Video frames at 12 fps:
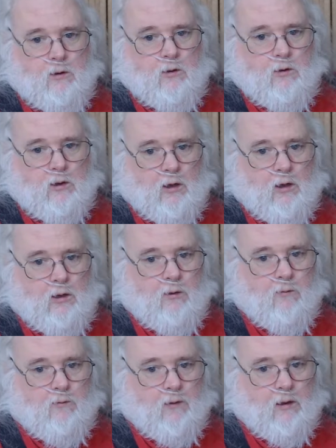It's kind
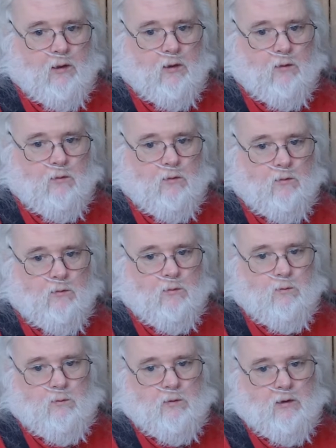of
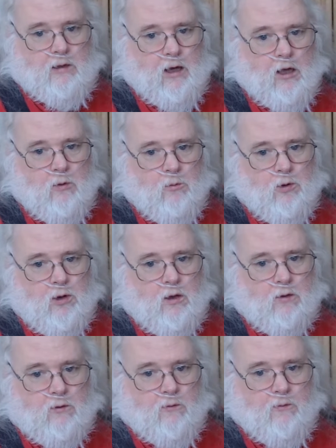
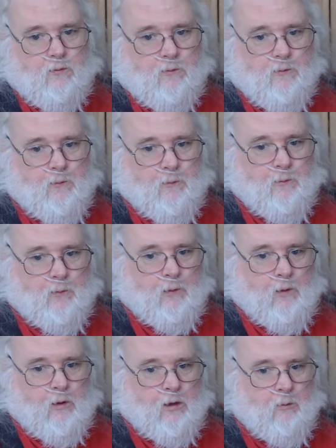counterproductive.
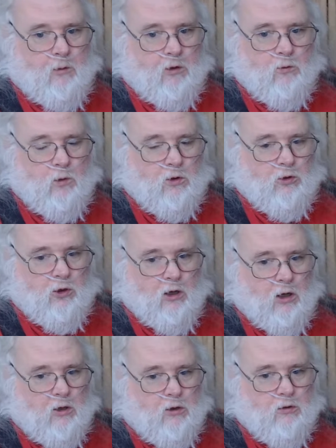Because once you
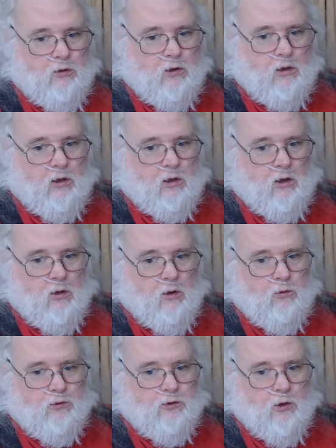got used to eating
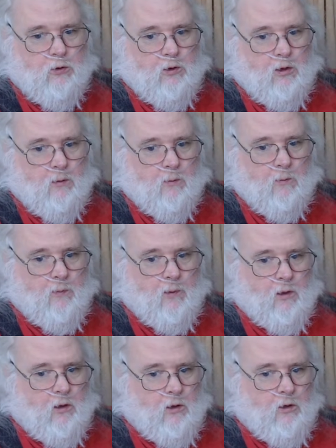low sodium,
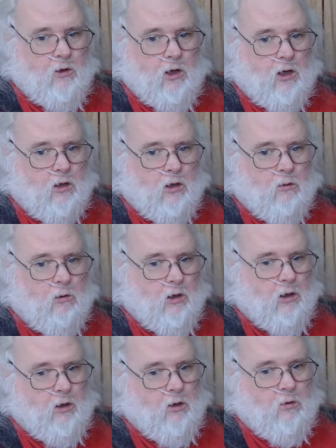you're not going to
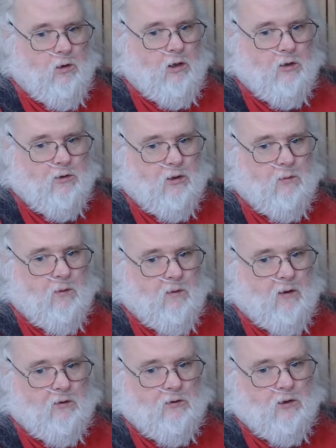want to go near something
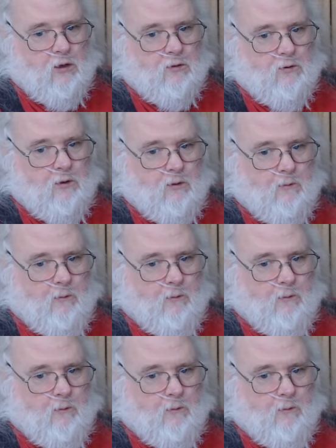that's salty.